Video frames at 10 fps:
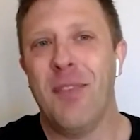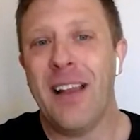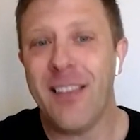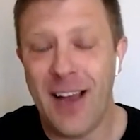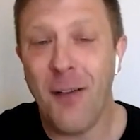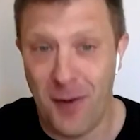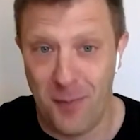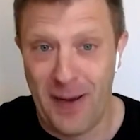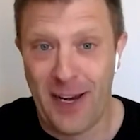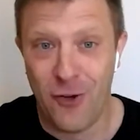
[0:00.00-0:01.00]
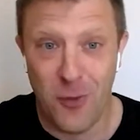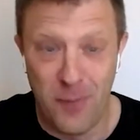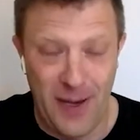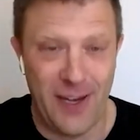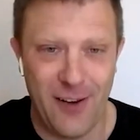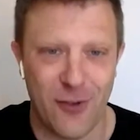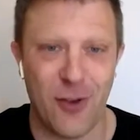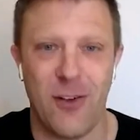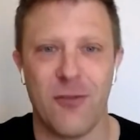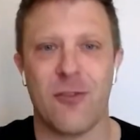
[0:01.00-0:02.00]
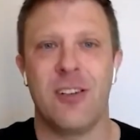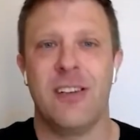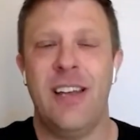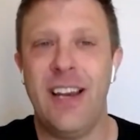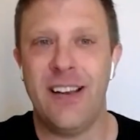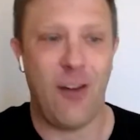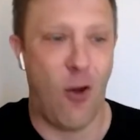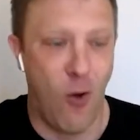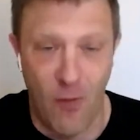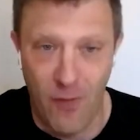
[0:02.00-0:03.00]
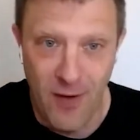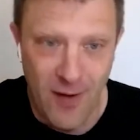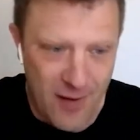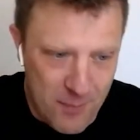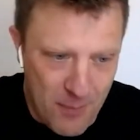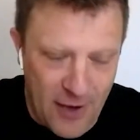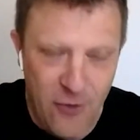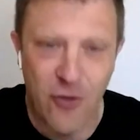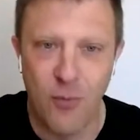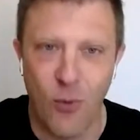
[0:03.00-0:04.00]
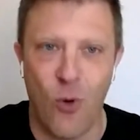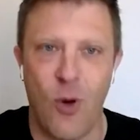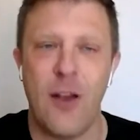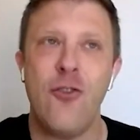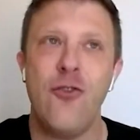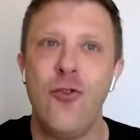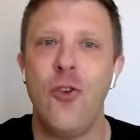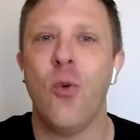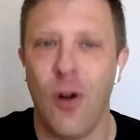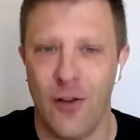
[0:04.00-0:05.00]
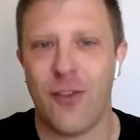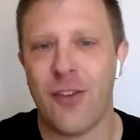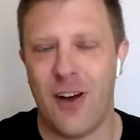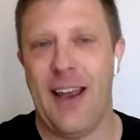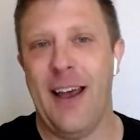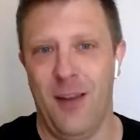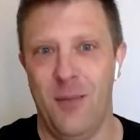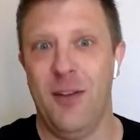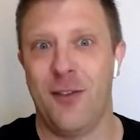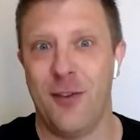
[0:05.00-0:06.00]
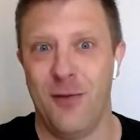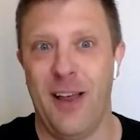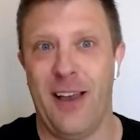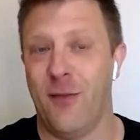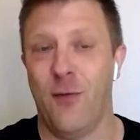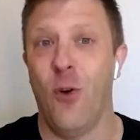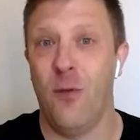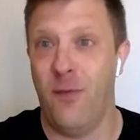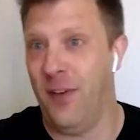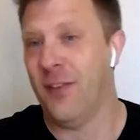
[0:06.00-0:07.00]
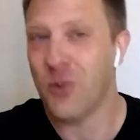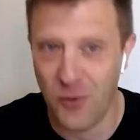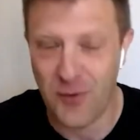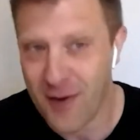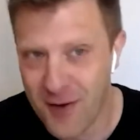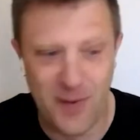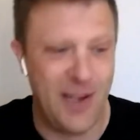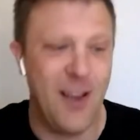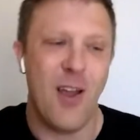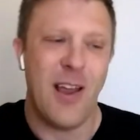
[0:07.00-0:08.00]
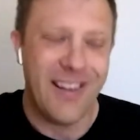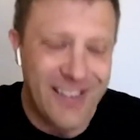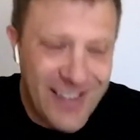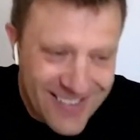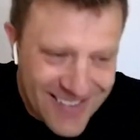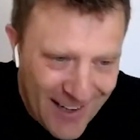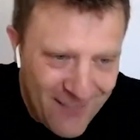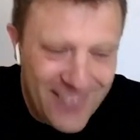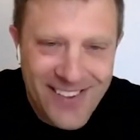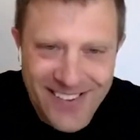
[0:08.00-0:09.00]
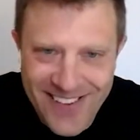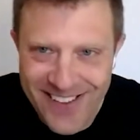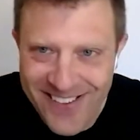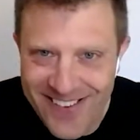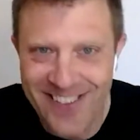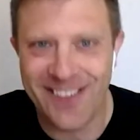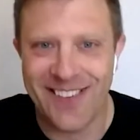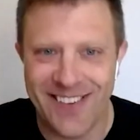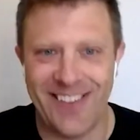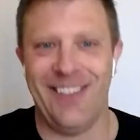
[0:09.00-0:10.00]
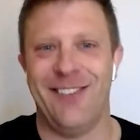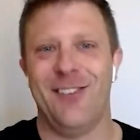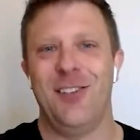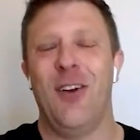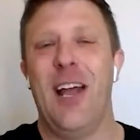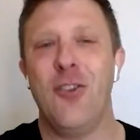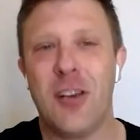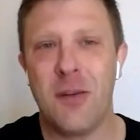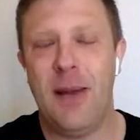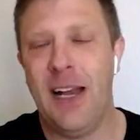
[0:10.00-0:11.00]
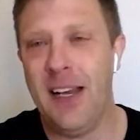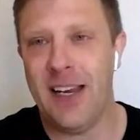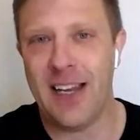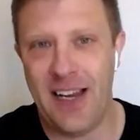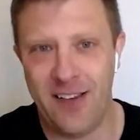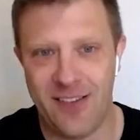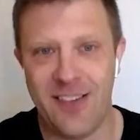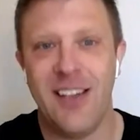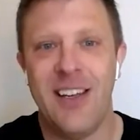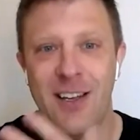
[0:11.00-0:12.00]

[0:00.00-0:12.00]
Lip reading: that's tougher, because you're being sort of critiqued on much more nuanced kind of elements of, for physical therapy, does it have this, and this, and this, and you're competing against,